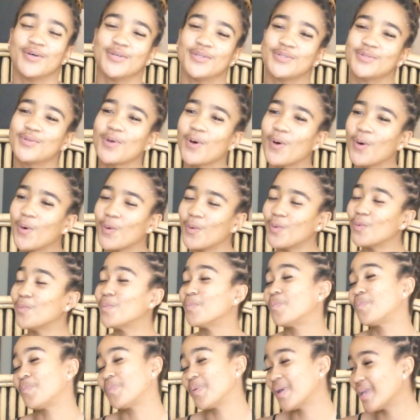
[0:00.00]

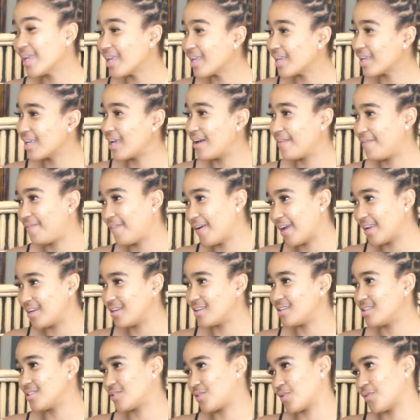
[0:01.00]
So being a
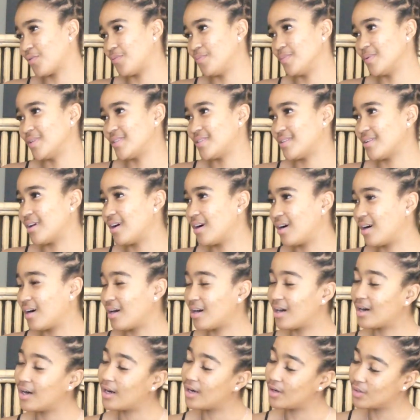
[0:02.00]
finalist of Miss
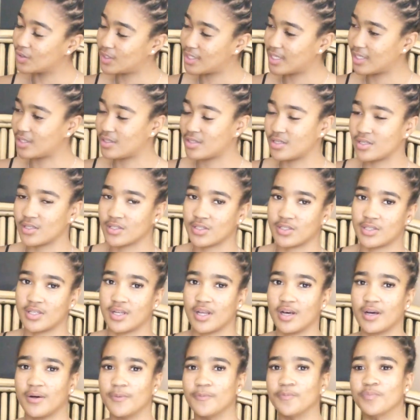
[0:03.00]
Assiduous
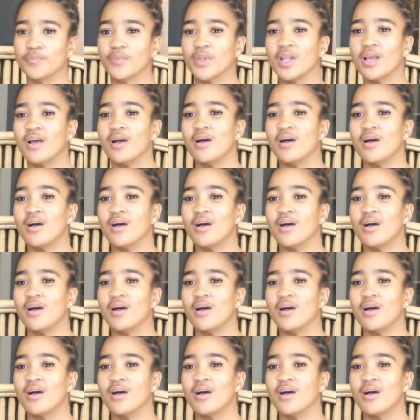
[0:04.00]
now,